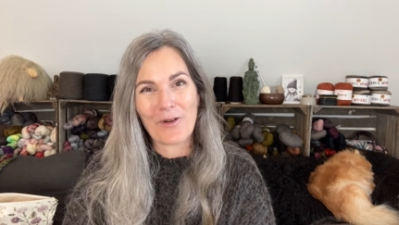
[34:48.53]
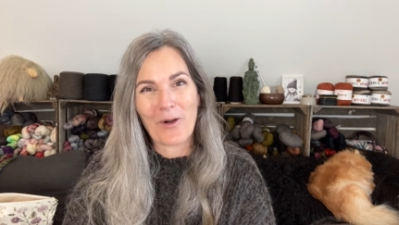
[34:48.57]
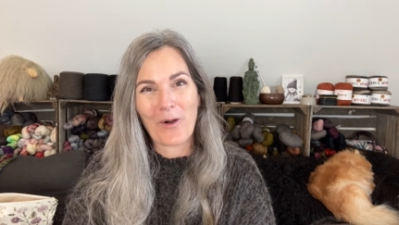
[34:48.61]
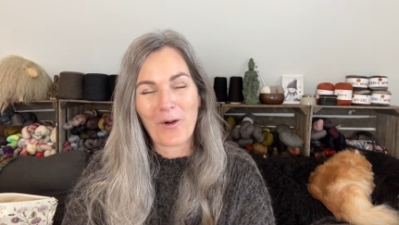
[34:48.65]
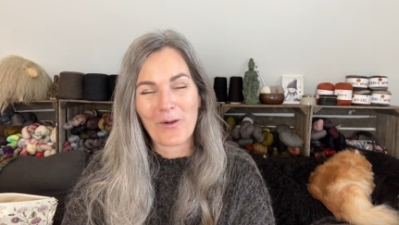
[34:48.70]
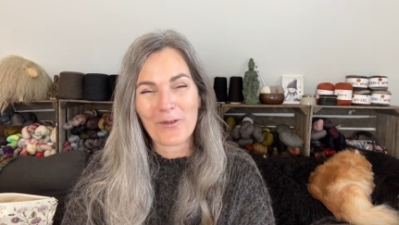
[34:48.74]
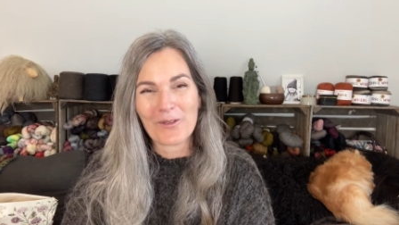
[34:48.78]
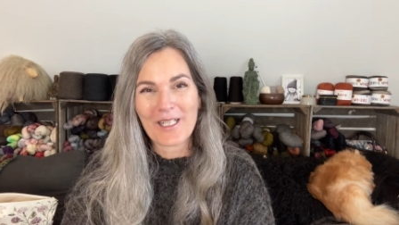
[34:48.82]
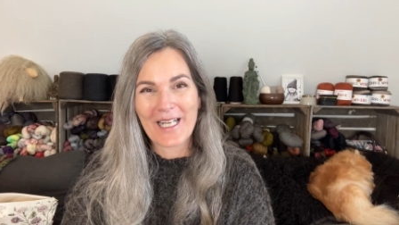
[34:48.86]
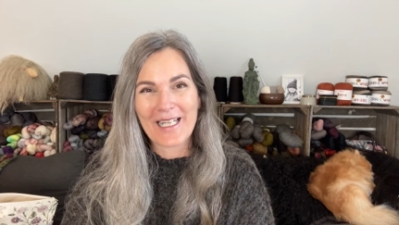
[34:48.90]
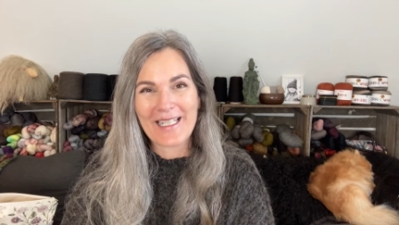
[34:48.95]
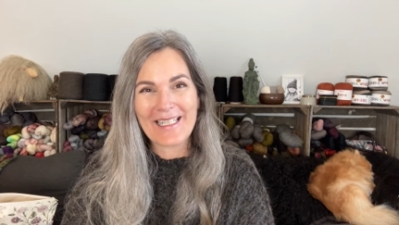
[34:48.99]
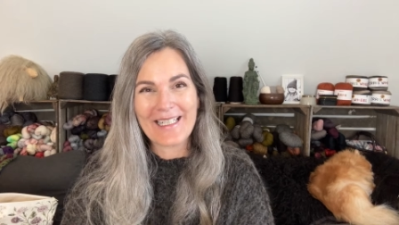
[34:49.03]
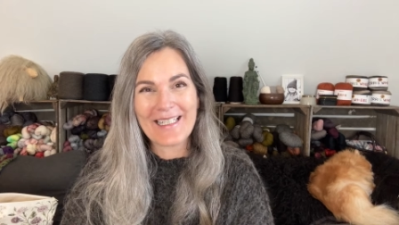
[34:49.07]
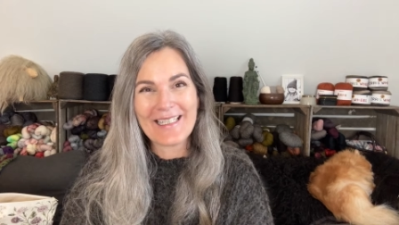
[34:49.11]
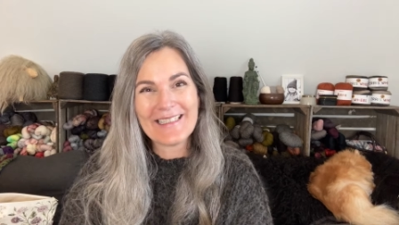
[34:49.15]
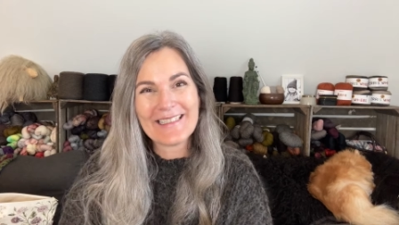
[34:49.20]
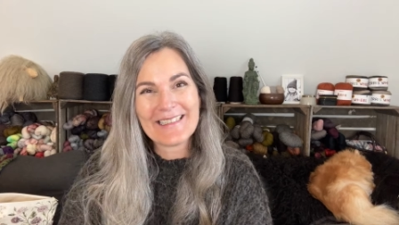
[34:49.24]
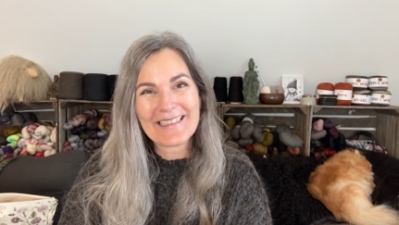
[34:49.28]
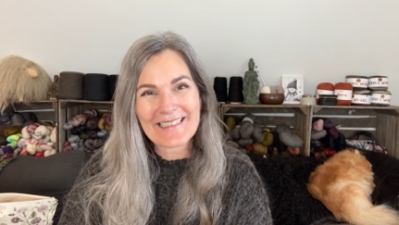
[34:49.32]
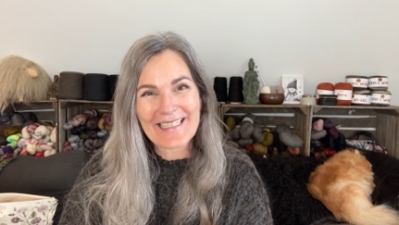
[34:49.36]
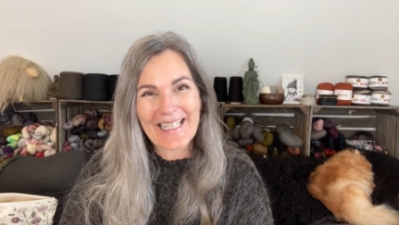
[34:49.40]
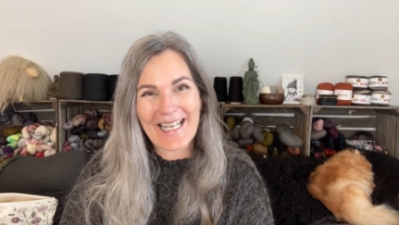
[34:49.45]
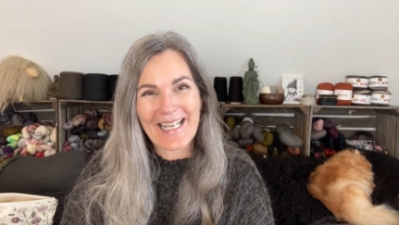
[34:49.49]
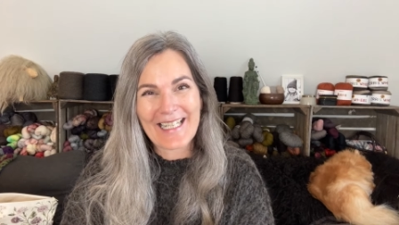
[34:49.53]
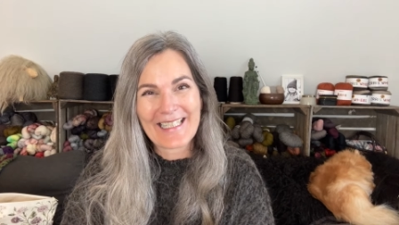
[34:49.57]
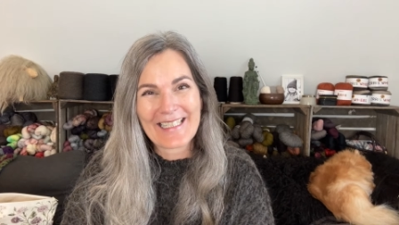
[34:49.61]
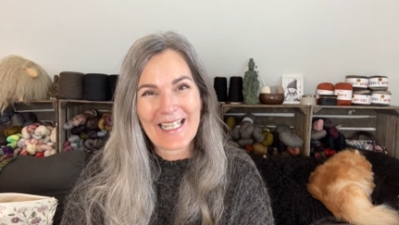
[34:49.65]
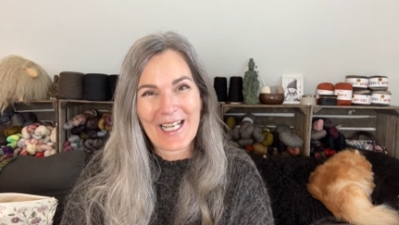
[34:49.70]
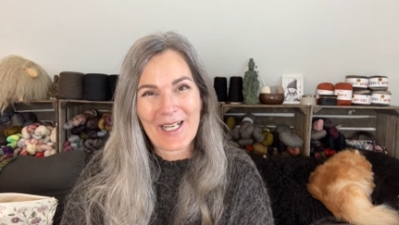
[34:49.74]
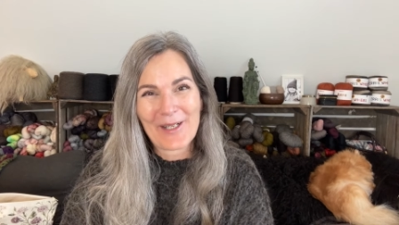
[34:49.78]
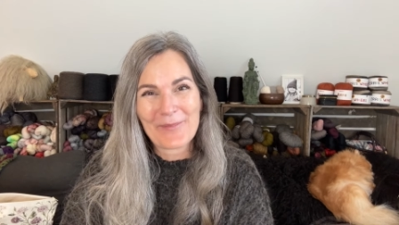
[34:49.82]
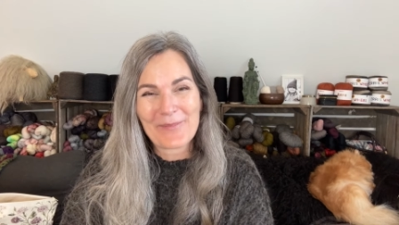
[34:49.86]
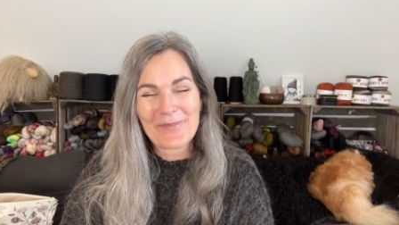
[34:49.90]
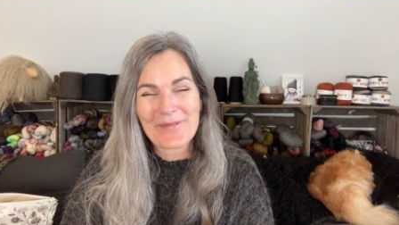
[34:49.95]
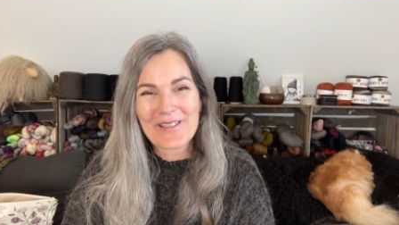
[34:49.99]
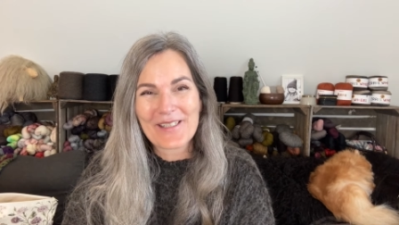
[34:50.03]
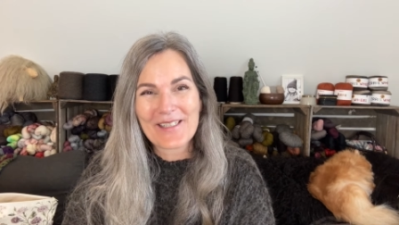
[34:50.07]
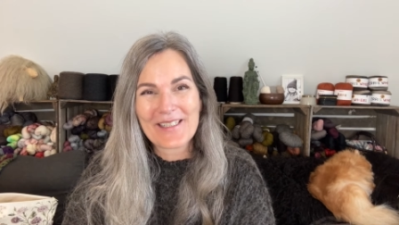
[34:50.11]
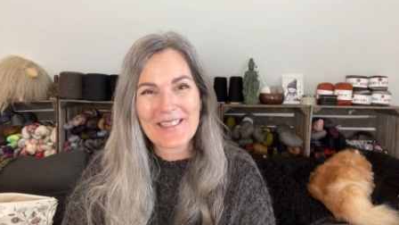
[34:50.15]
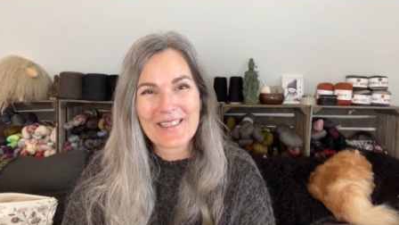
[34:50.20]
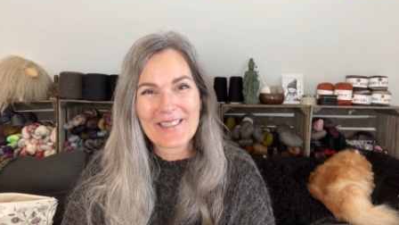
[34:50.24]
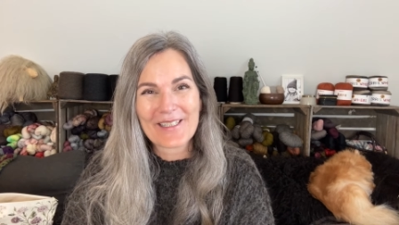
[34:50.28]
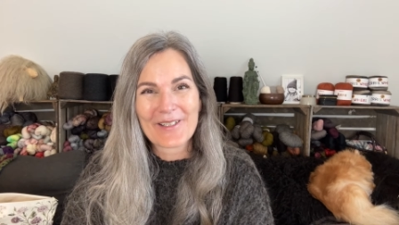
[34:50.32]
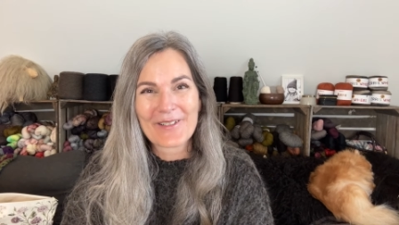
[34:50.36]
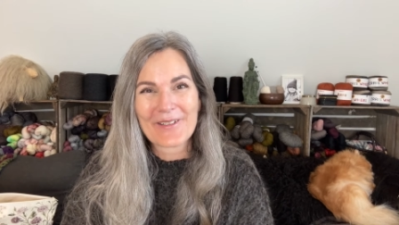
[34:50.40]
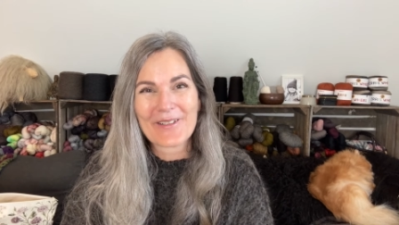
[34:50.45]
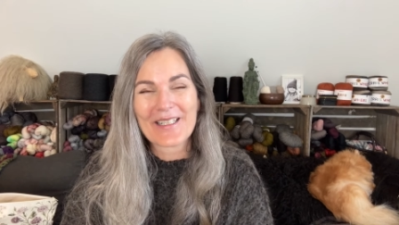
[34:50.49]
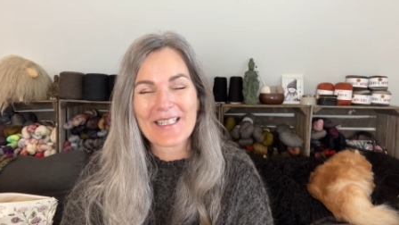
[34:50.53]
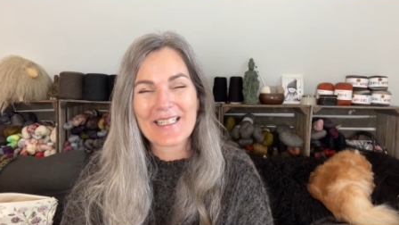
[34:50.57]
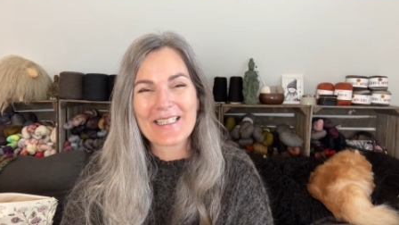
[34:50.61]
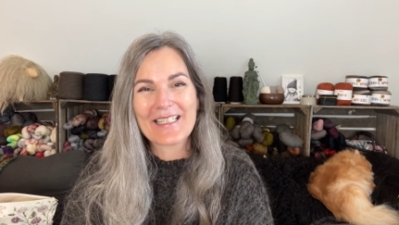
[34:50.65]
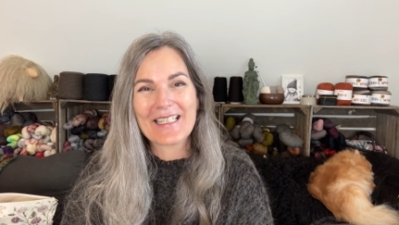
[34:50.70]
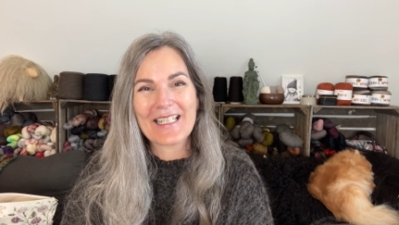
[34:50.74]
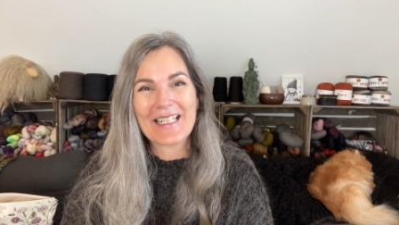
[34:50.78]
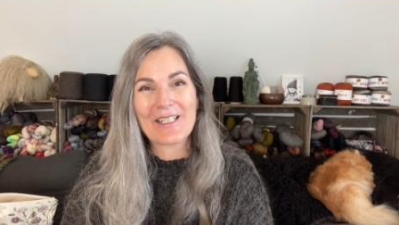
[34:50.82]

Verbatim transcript: already signed up to do it.